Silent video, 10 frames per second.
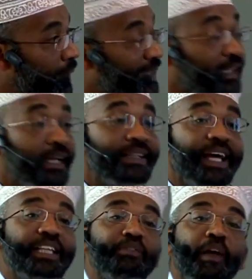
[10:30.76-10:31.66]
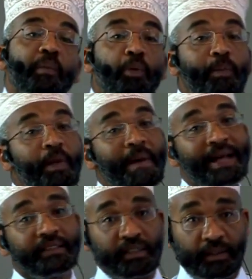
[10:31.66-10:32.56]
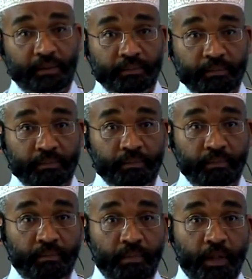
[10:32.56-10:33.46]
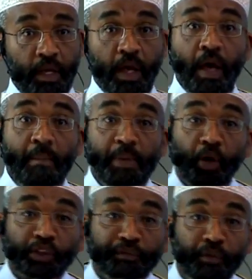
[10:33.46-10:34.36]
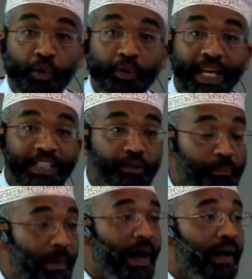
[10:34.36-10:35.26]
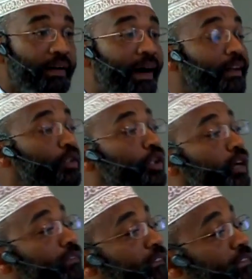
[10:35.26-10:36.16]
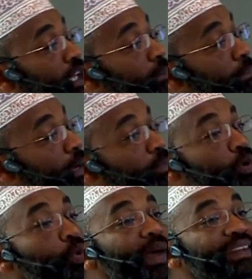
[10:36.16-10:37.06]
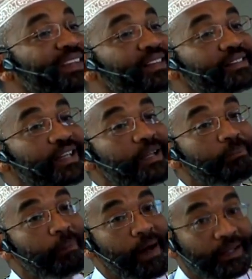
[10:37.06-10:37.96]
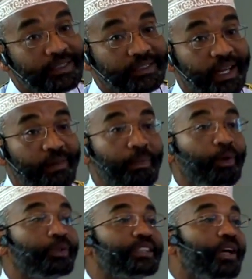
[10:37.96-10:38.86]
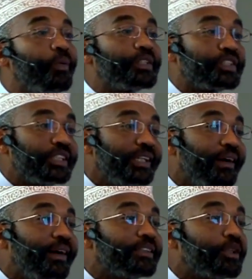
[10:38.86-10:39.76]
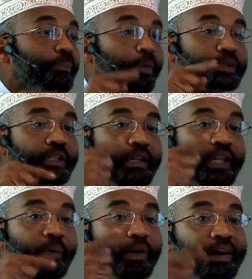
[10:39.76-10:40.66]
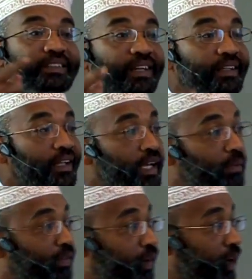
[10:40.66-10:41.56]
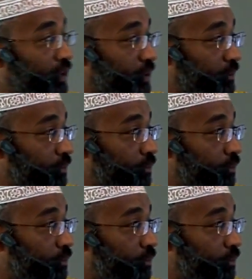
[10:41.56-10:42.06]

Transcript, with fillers: place, that is very problematic. Because few days back, 115 people were killed in Pakistan because they were Shia and supposedly they were uttering the name of God.